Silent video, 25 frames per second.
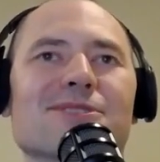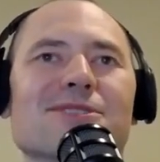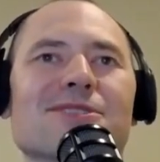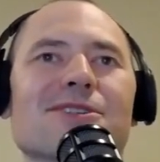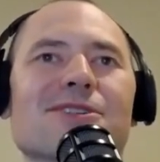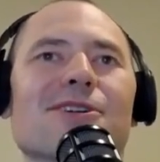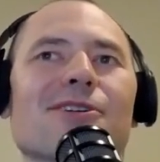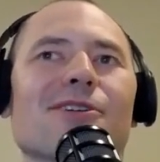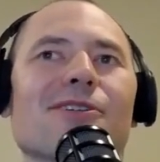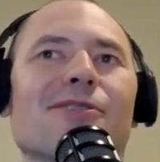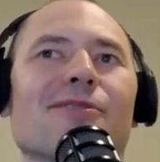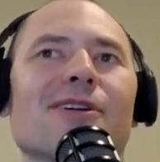
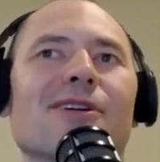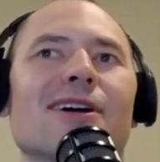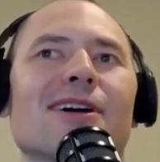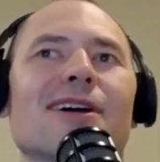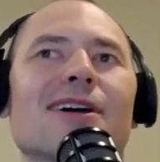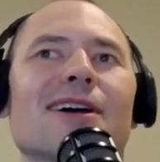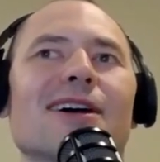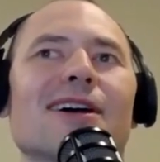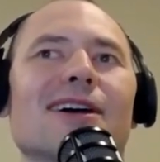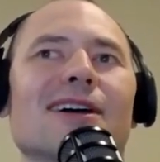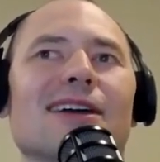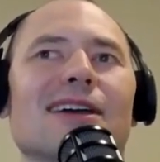So
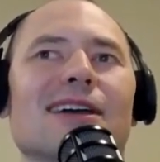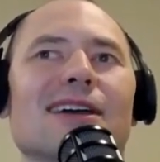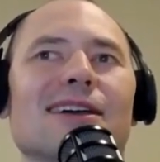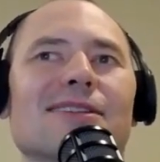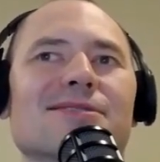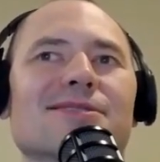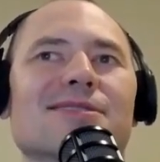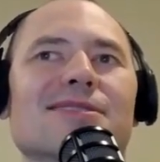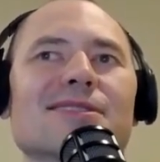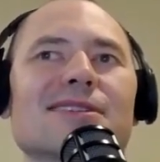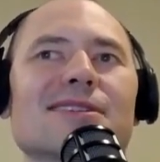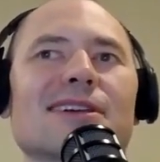
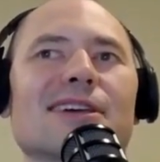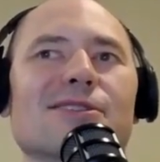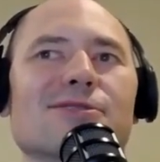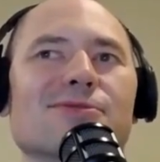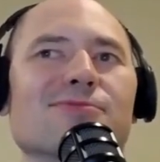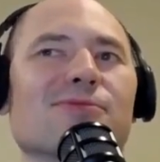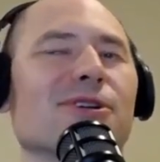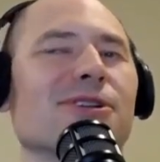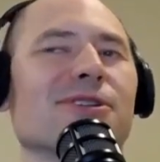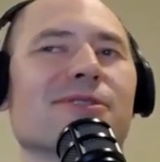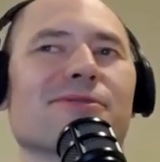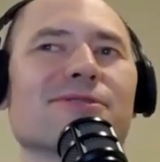it's
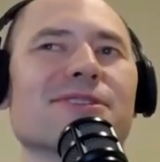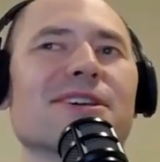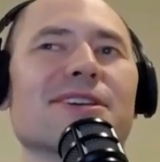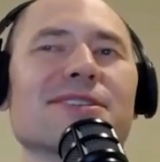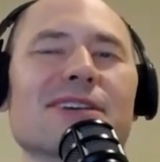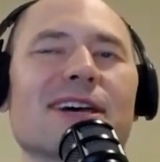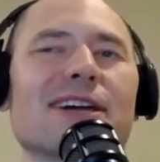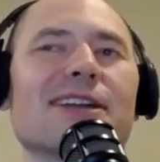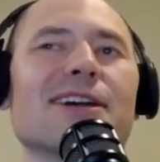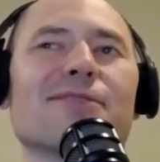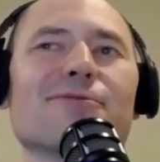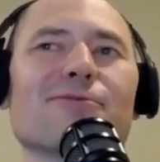one of those
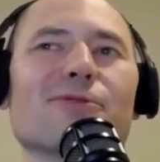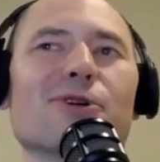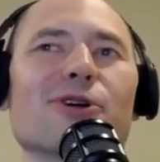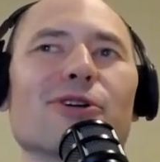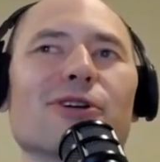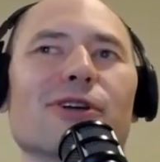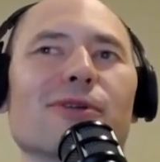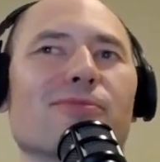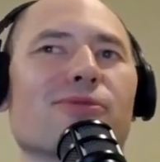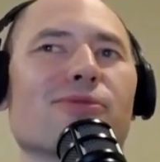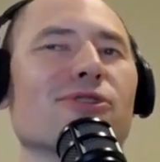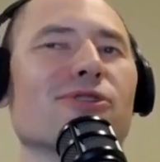things I didn't
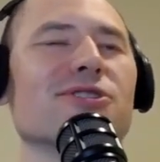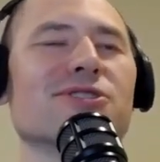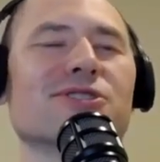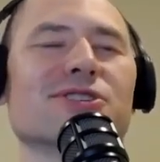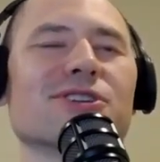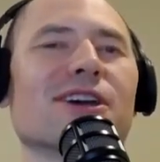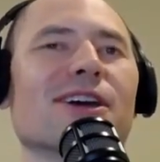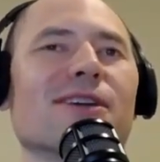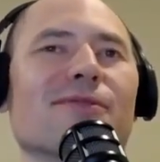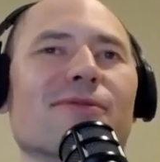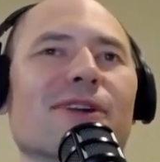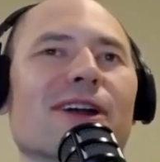really
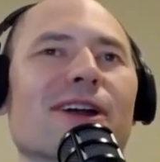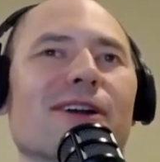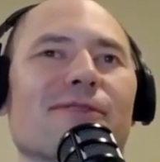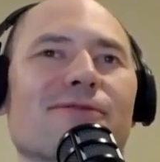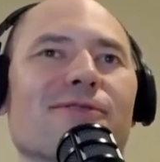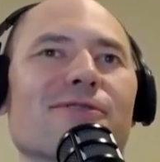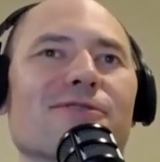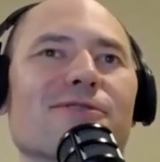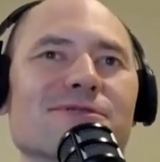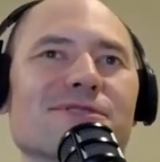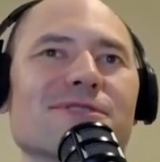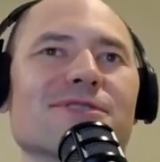appreciate when I
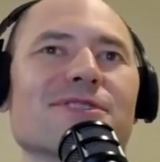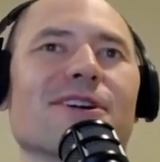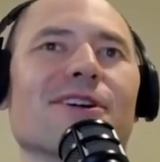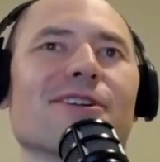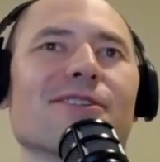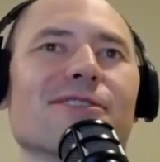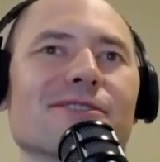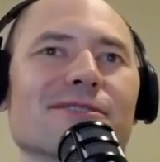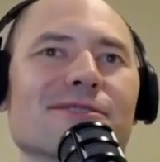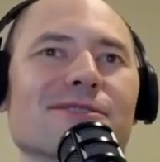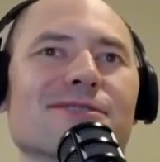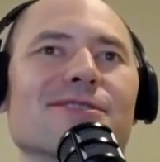first
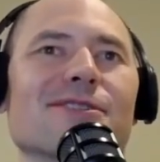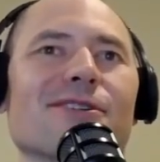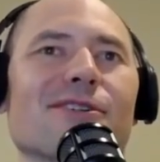started.